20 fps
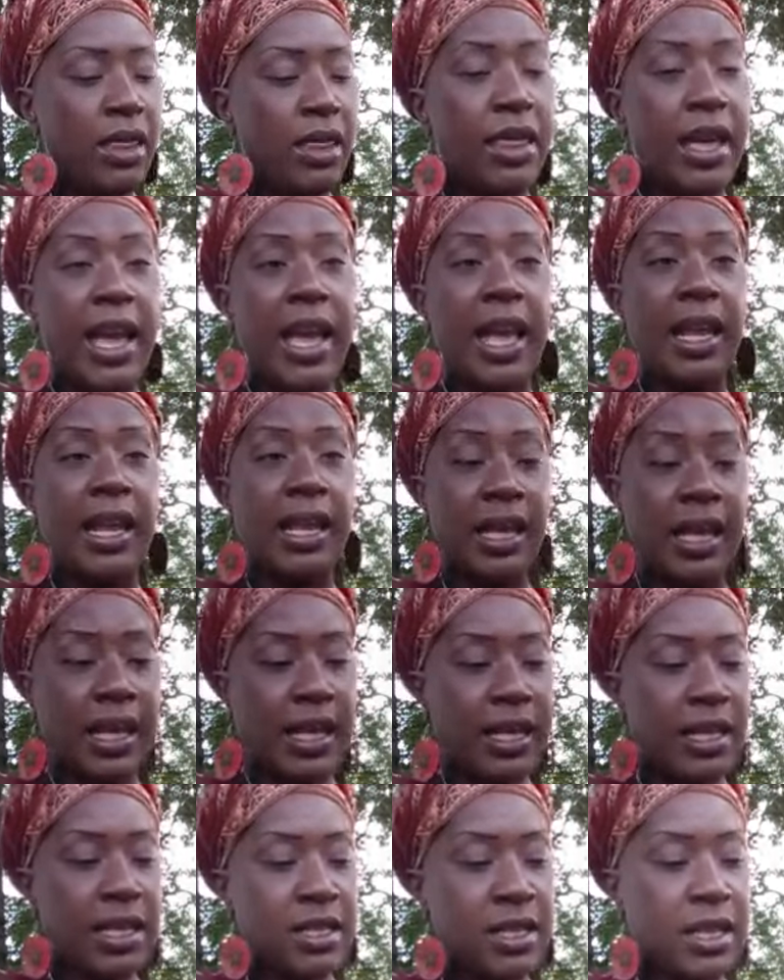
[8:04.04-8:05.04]
that
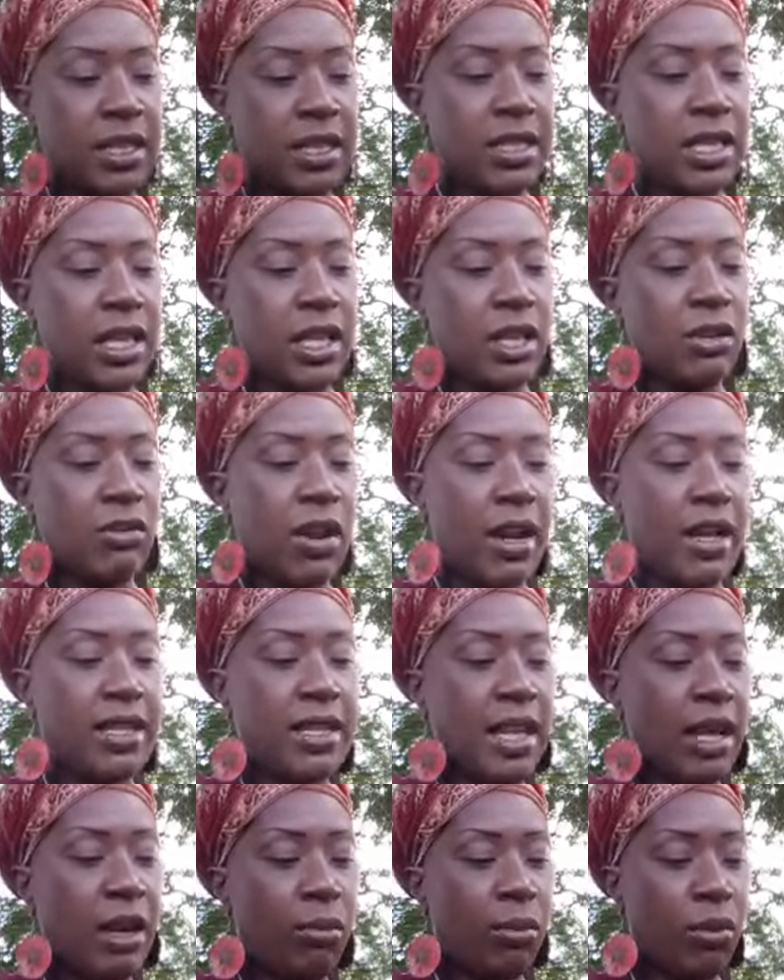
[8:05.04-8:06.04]
link, it's going to take you right
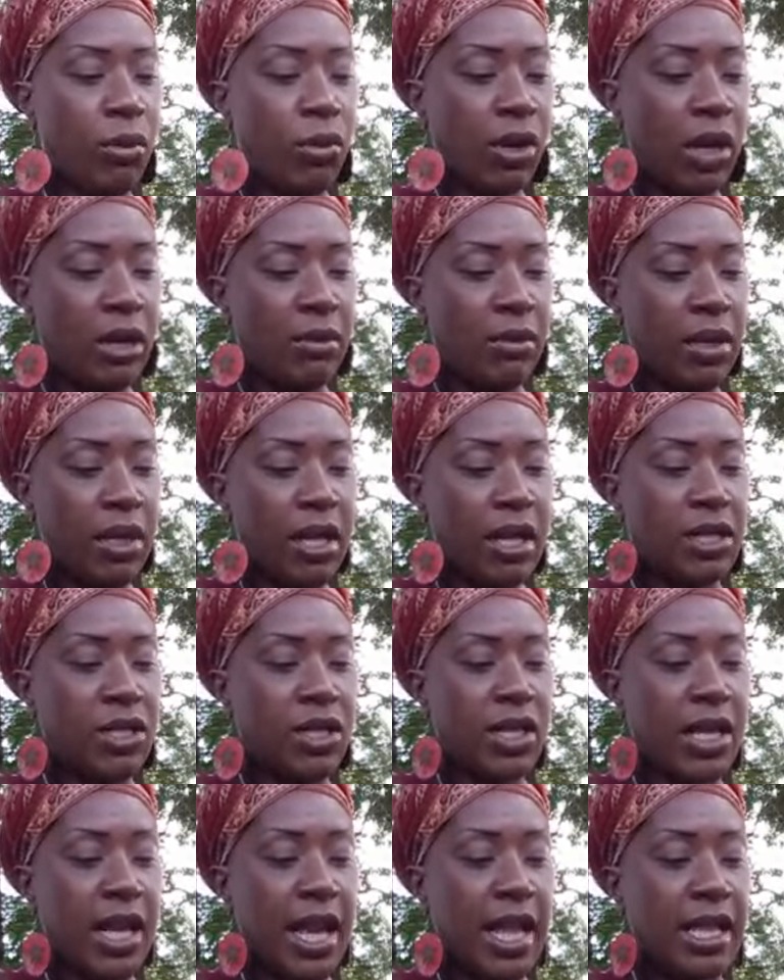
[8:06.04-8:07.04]
down, proclaim your
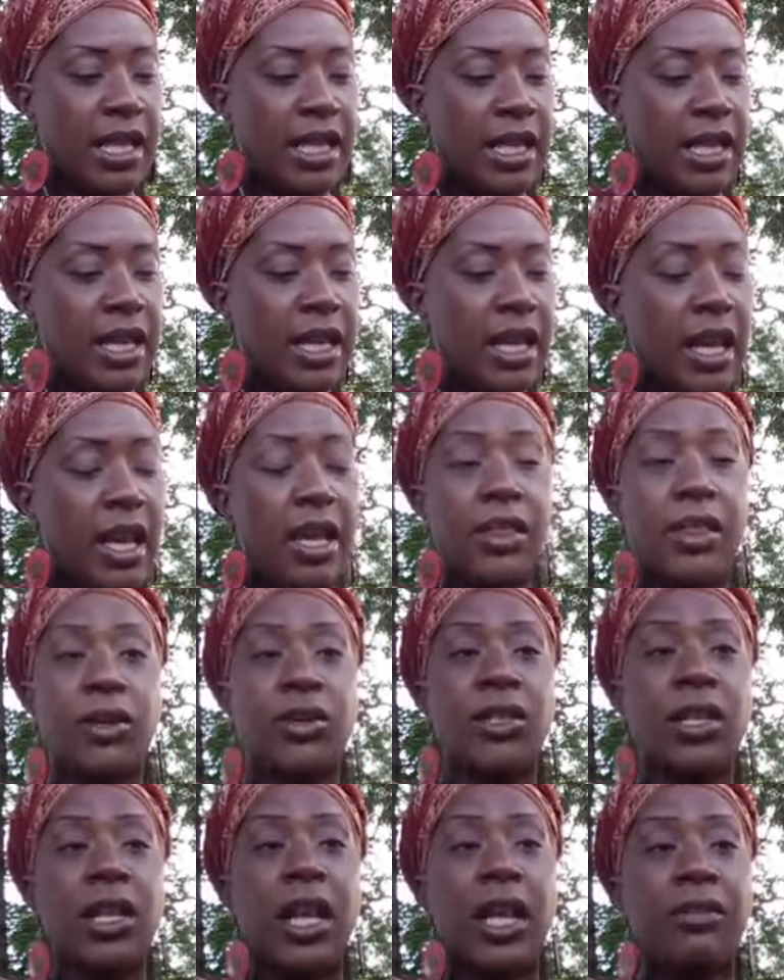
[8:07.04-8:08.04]
nationality.
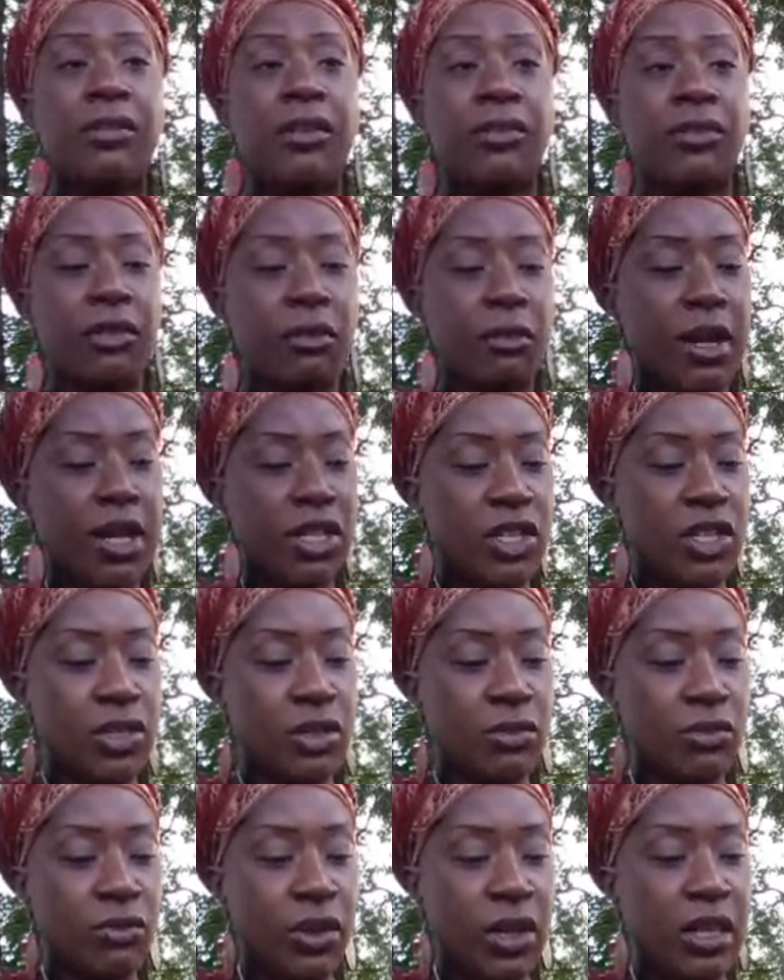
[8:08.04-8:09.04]
There's a lot of information
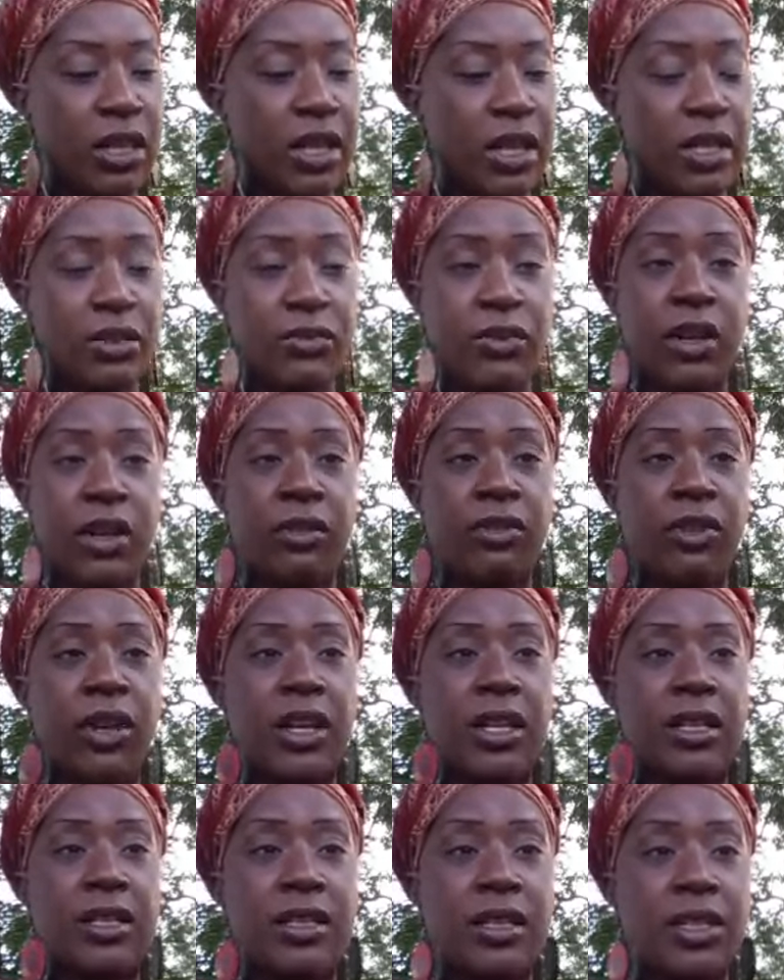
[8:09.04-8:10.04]
to read that is very,
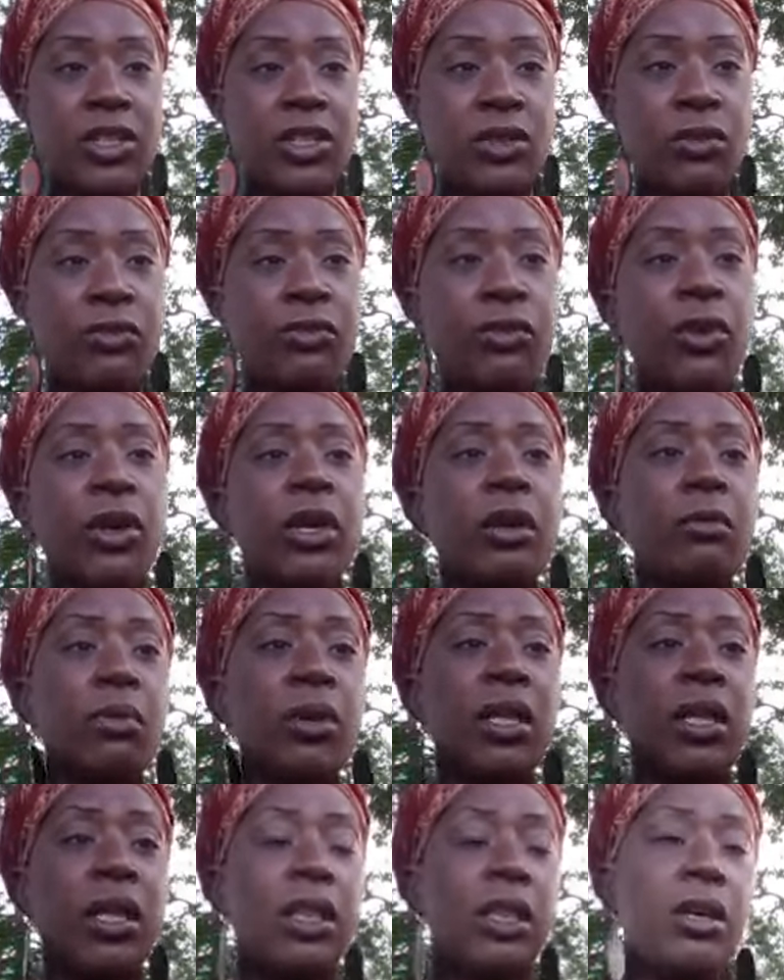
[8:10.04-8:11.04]
very essential for
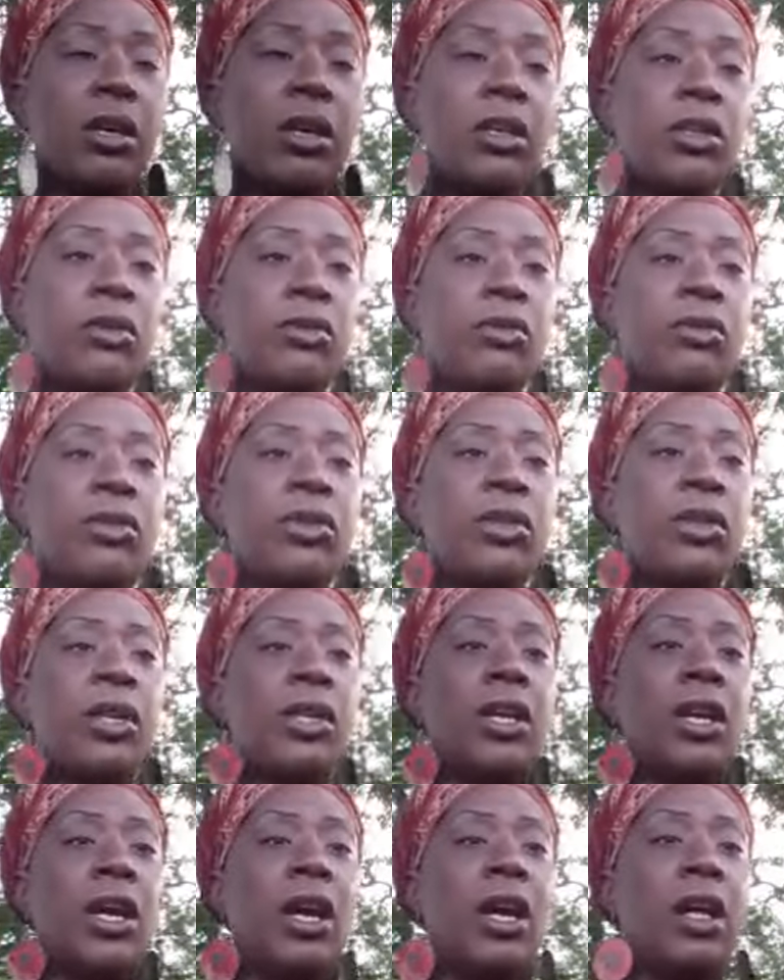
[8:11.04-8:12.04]
completing the, the,
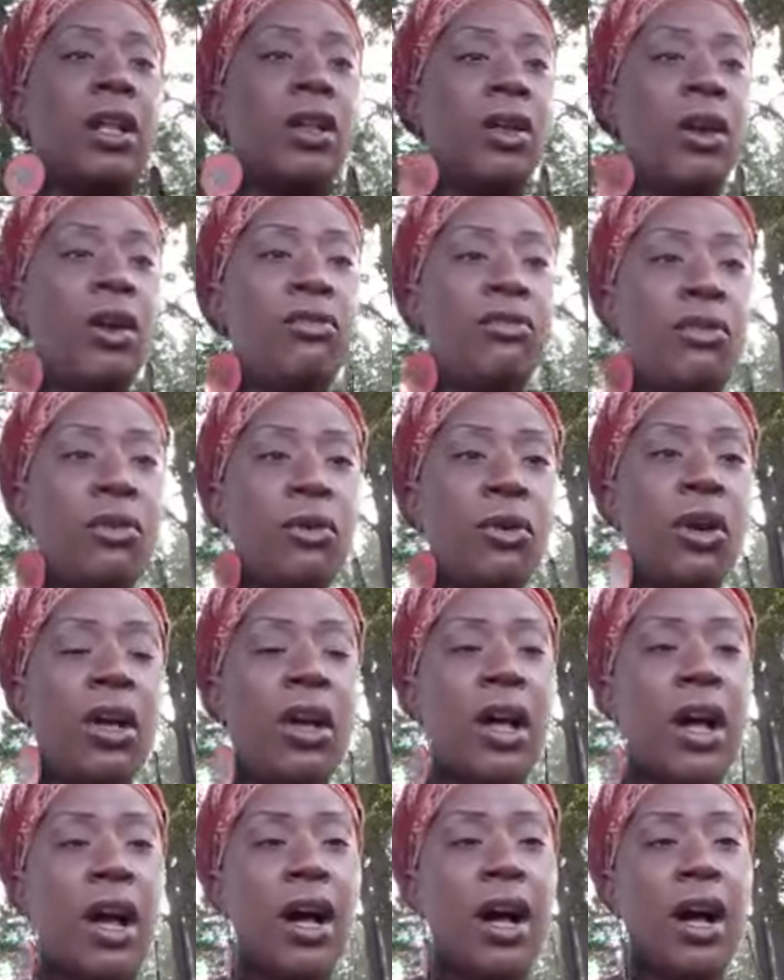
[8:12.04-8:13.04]
the uh, lawful
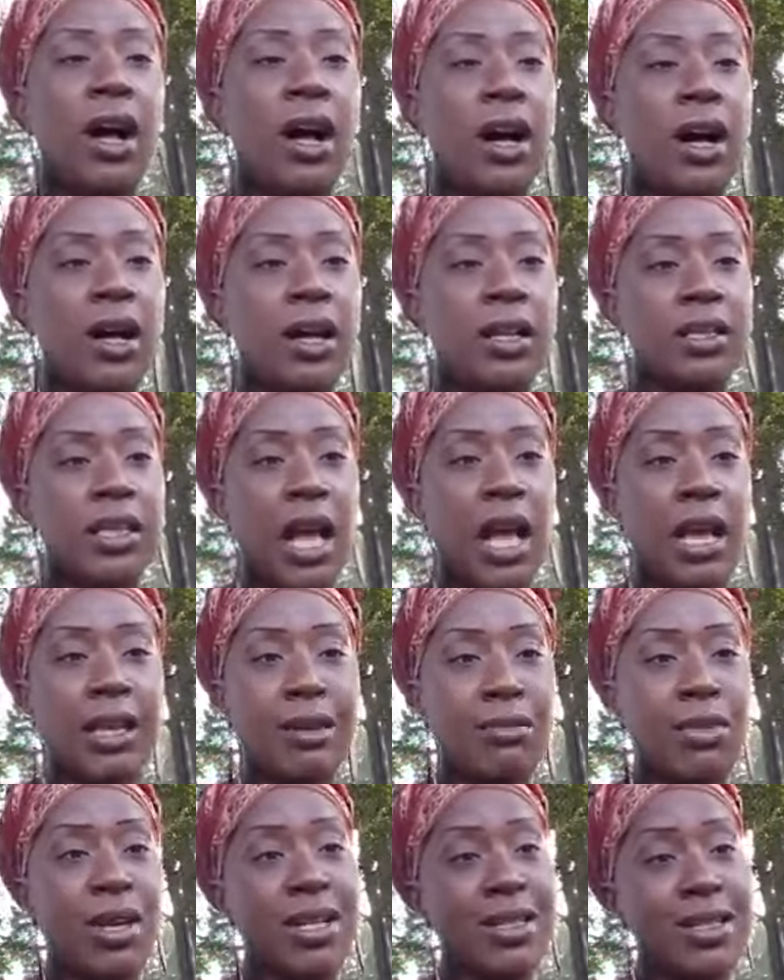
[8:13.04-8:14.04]
uh,
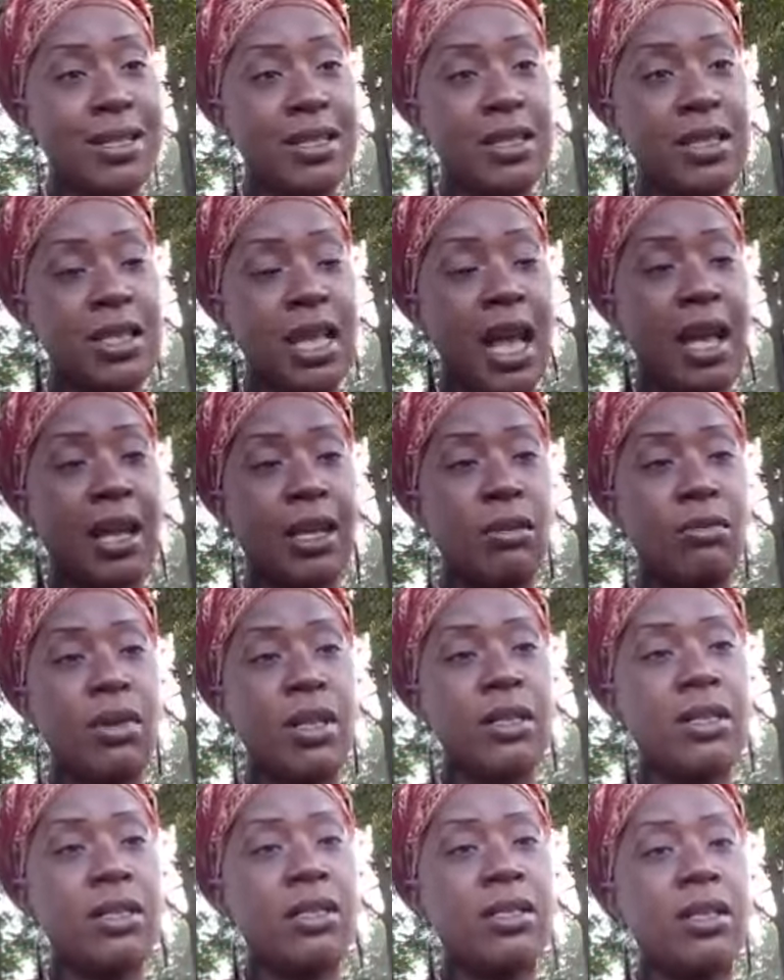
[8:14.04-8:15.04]
documents,
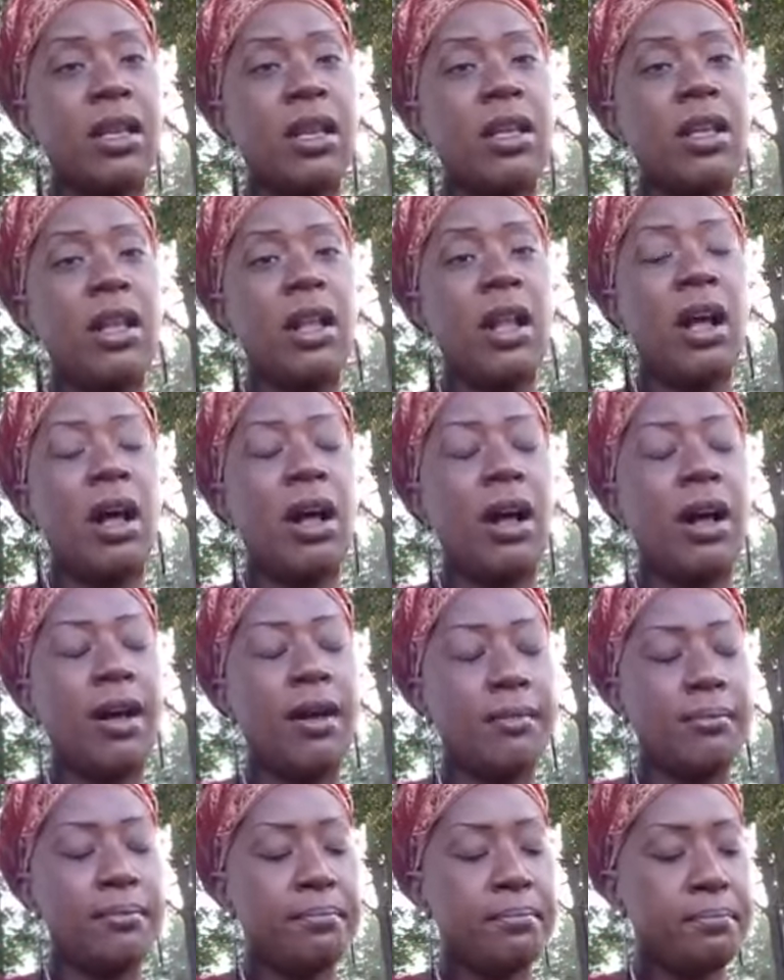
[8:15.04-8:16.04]
documents
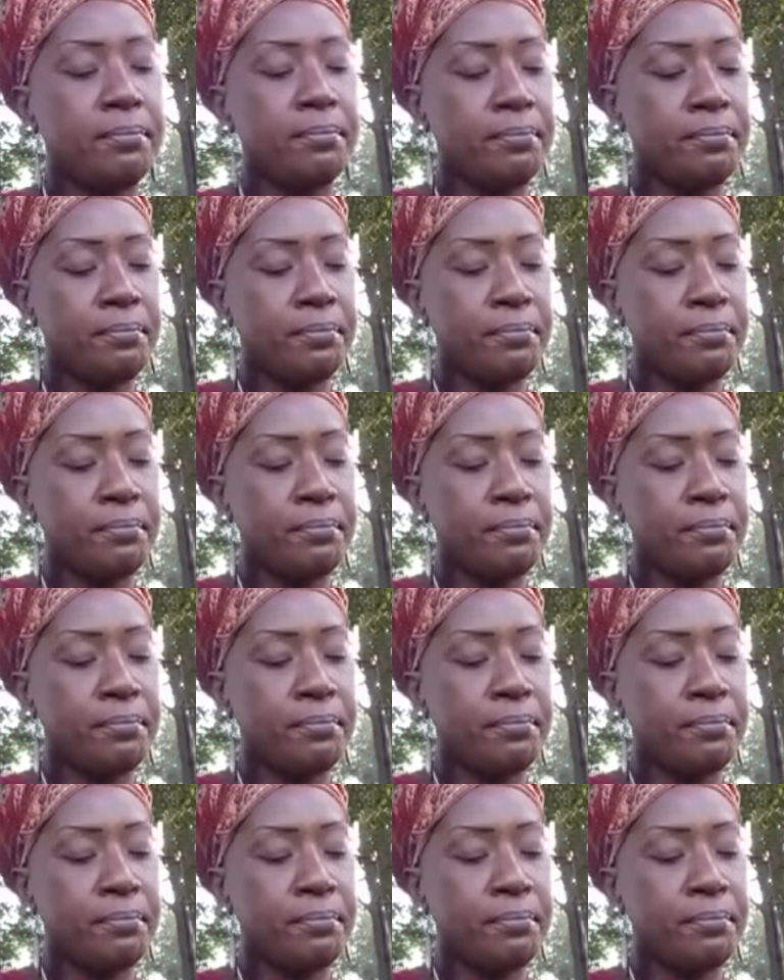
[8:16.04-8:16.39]
um,